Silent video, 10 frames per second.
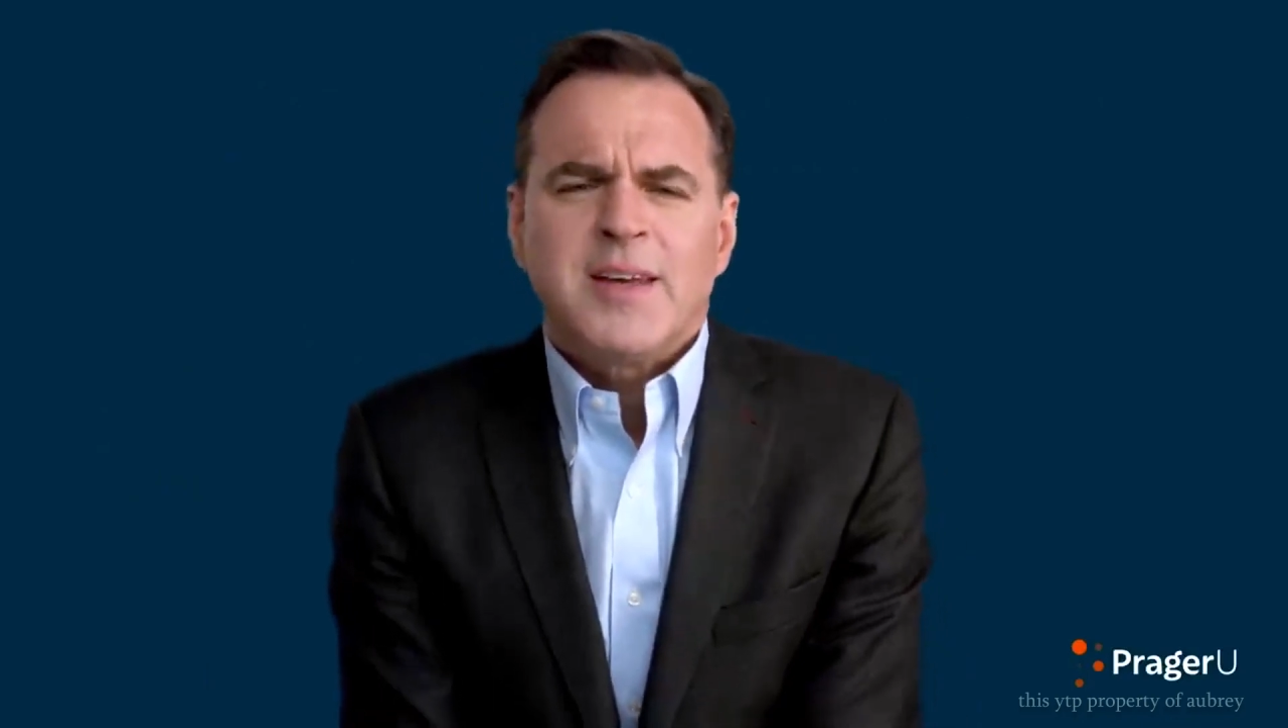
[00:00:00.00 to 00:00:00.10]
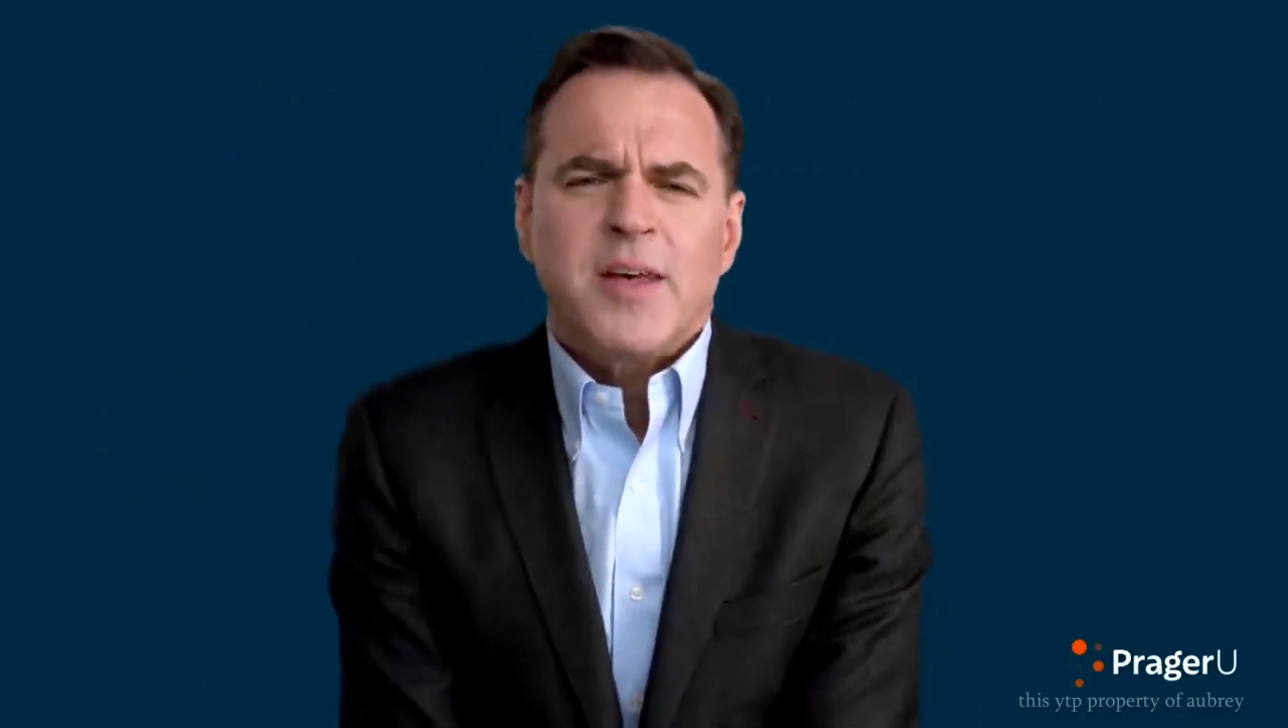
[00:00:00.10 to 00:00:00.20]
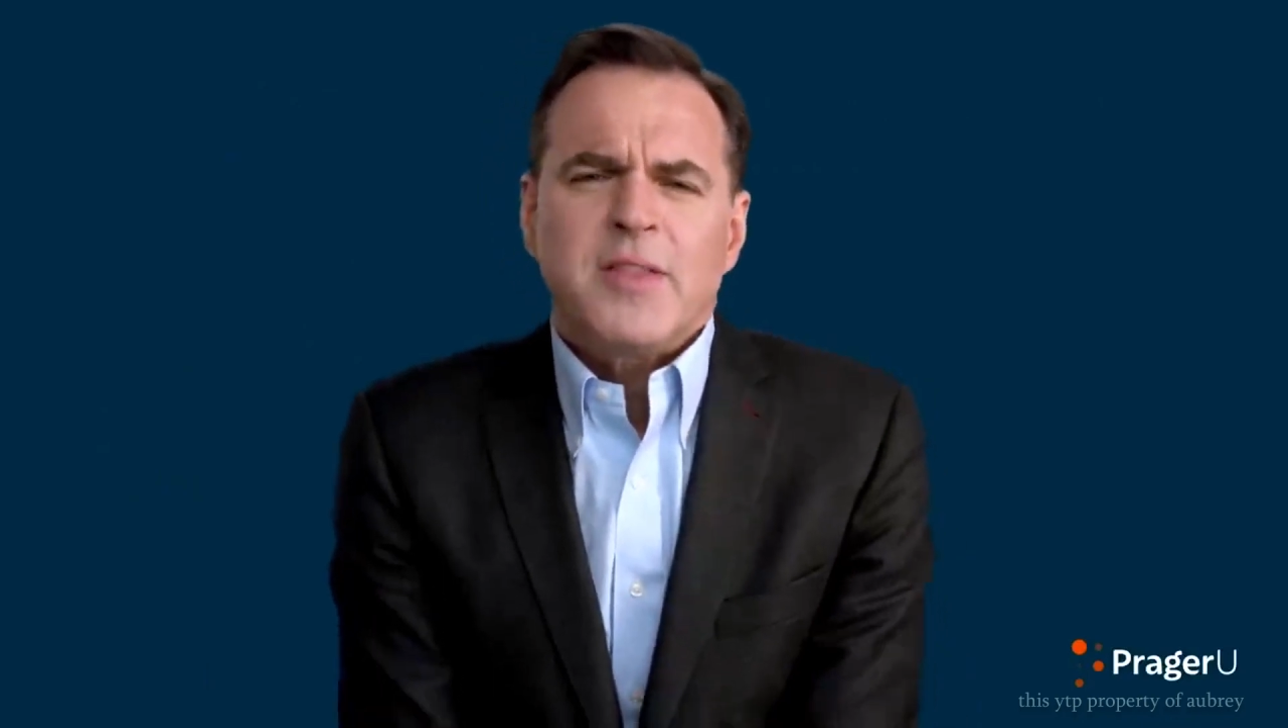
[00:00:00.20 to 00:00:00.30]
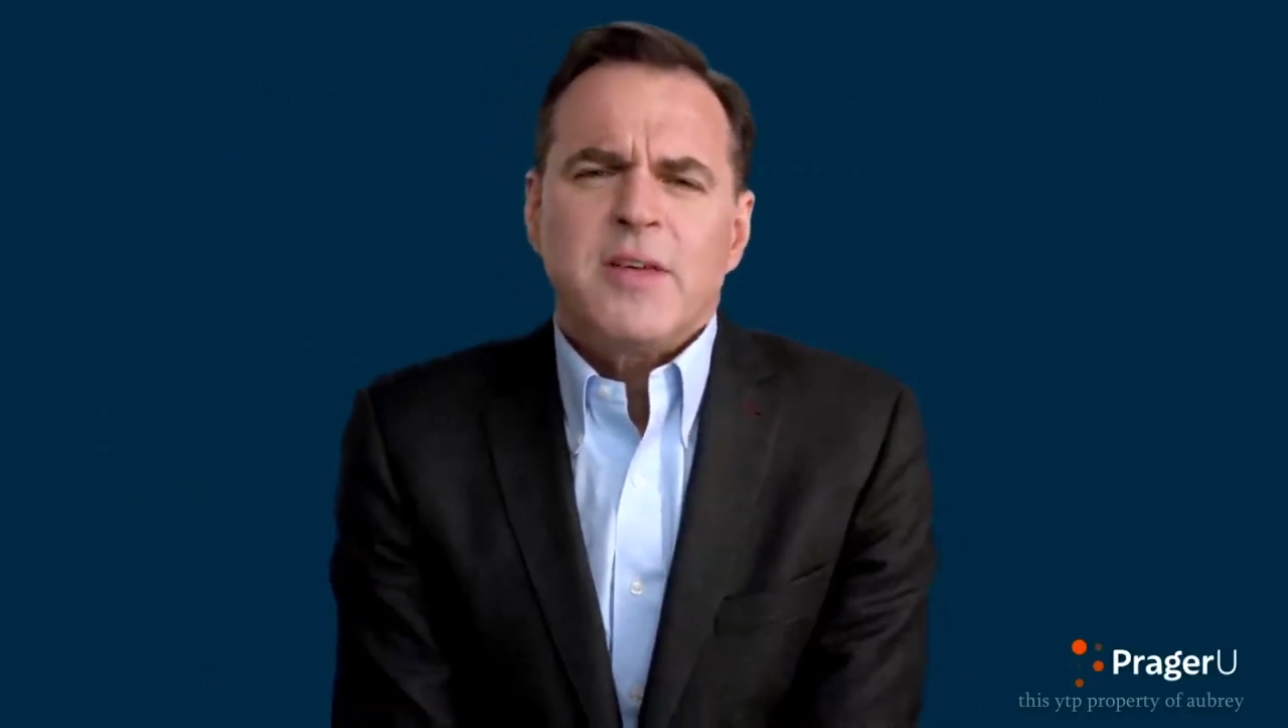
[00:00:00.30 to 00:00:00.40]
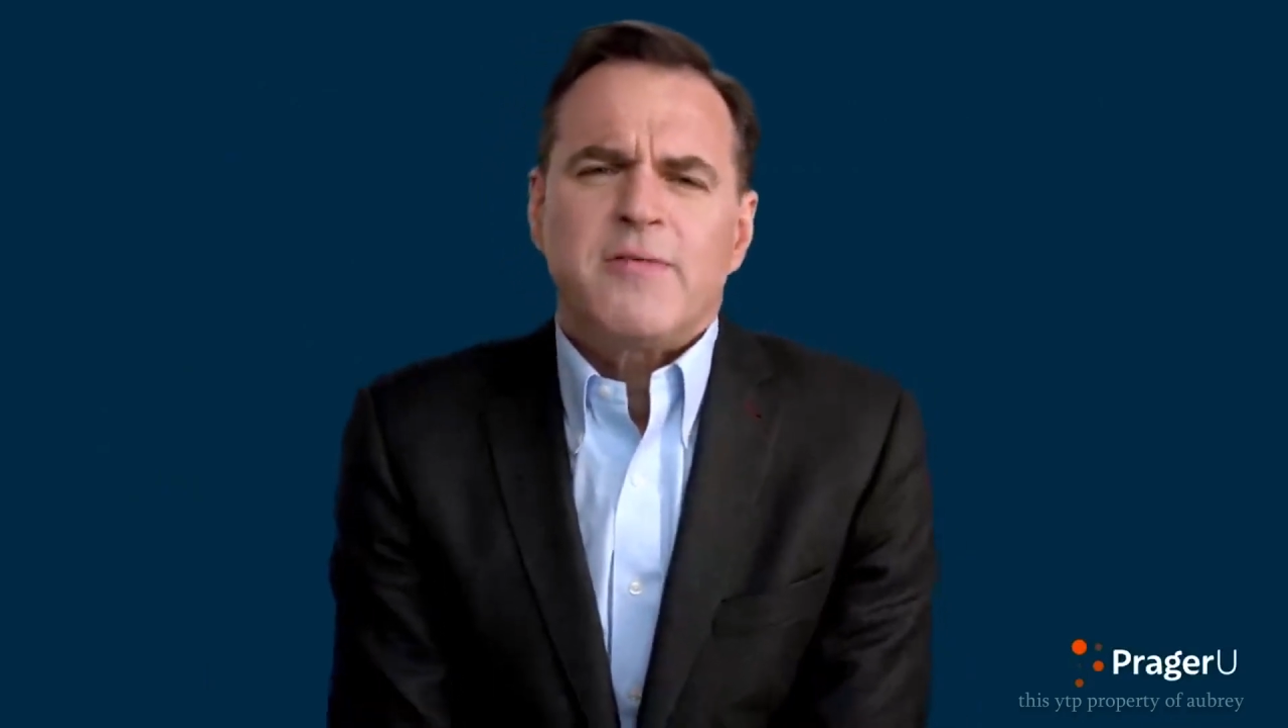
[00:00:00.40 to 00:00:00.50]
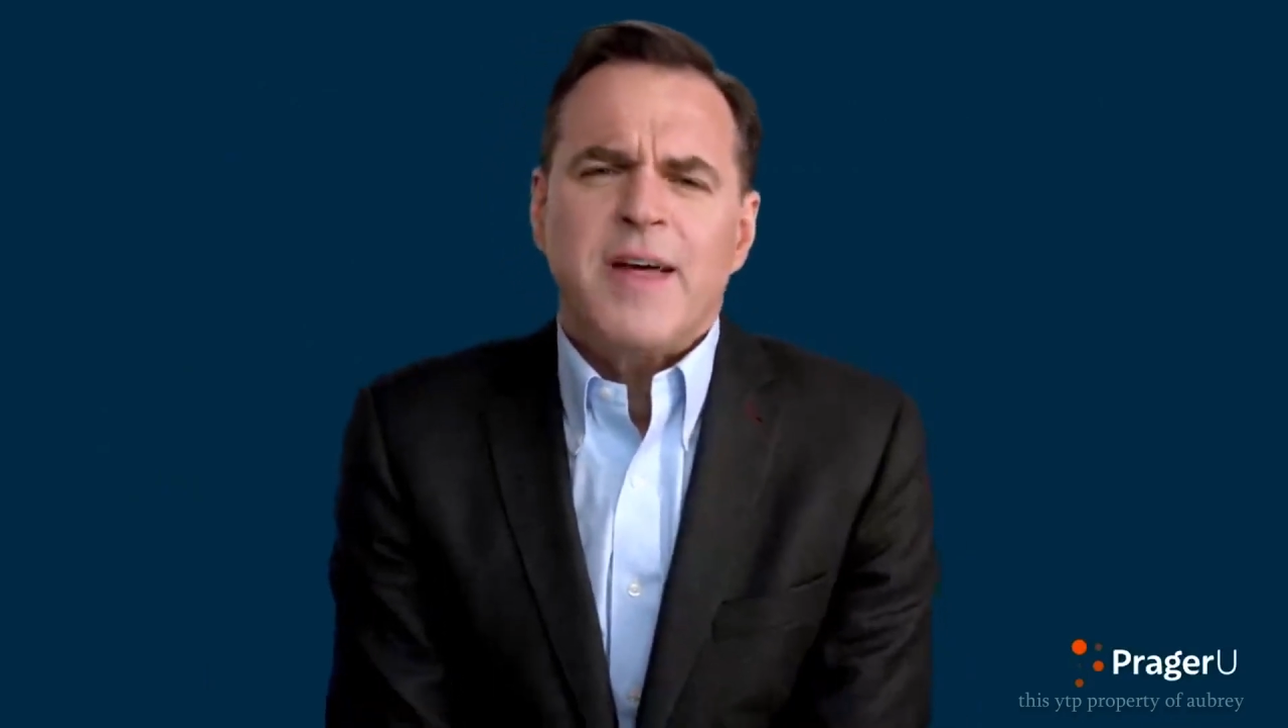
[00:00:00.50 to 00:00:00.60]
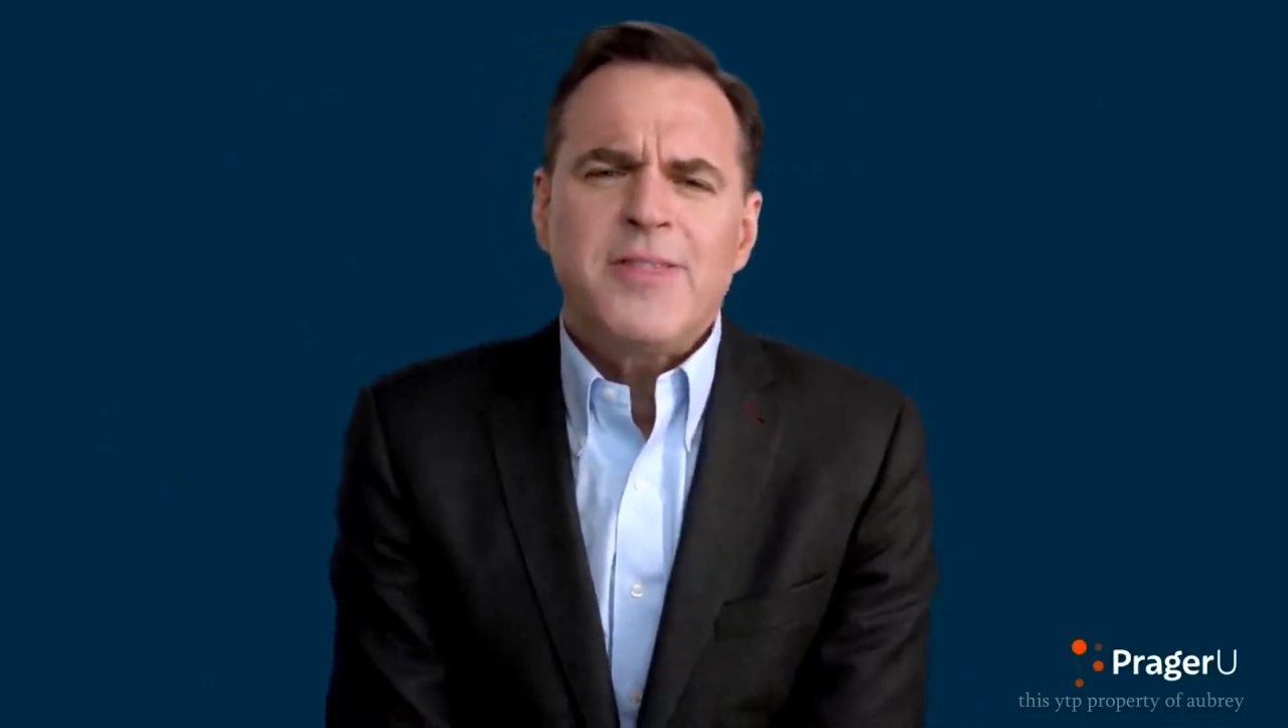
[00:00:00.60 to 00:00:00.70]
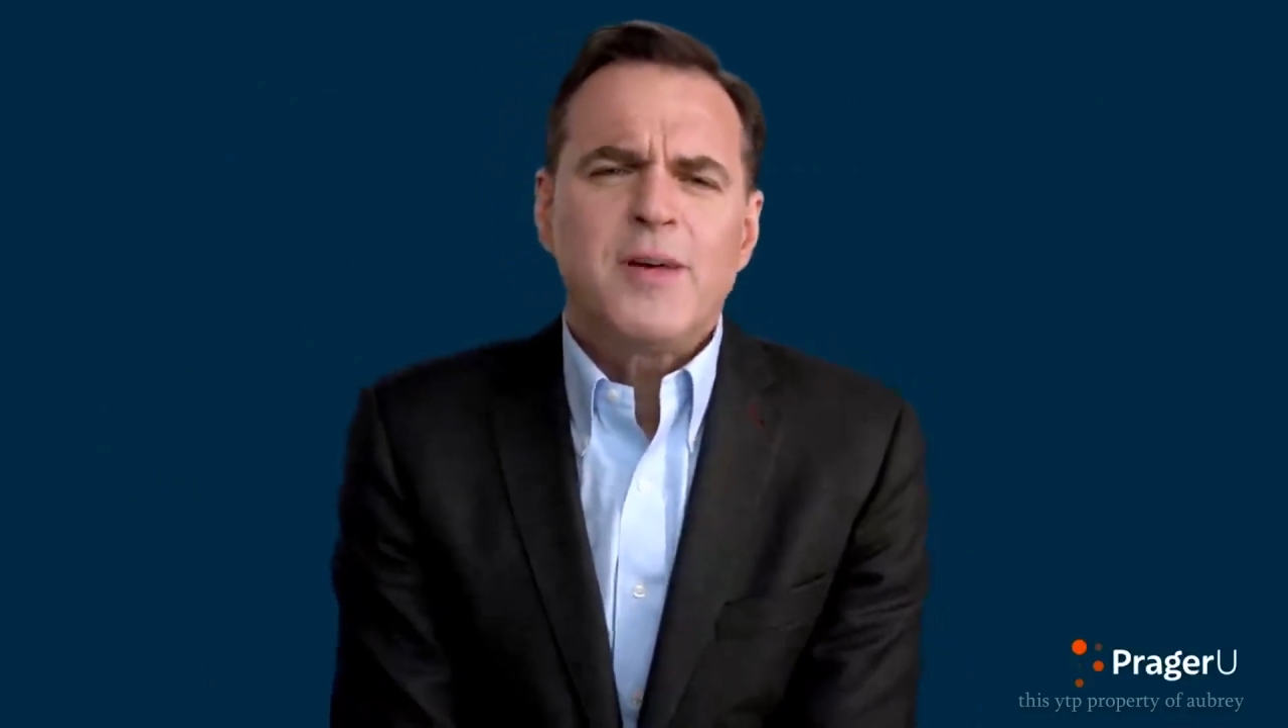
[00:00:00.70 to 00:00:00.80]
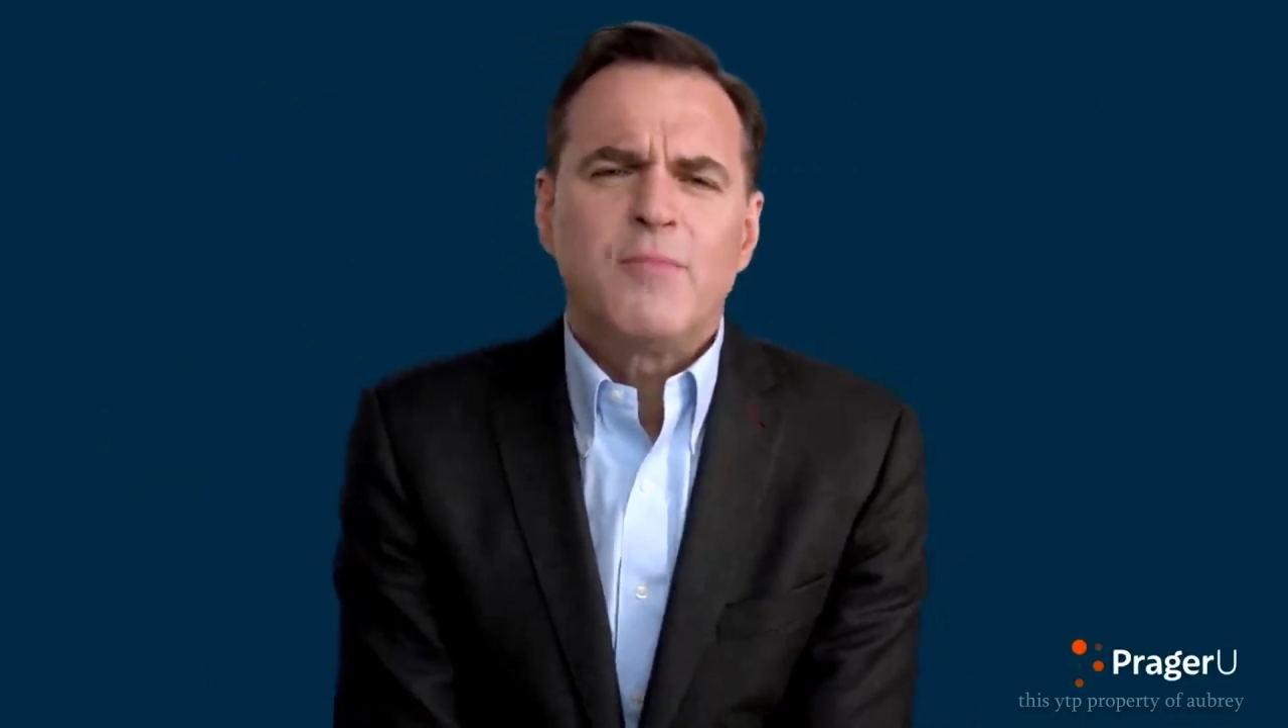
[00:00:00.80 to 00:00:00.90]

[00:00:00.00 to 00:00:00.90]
Yet the event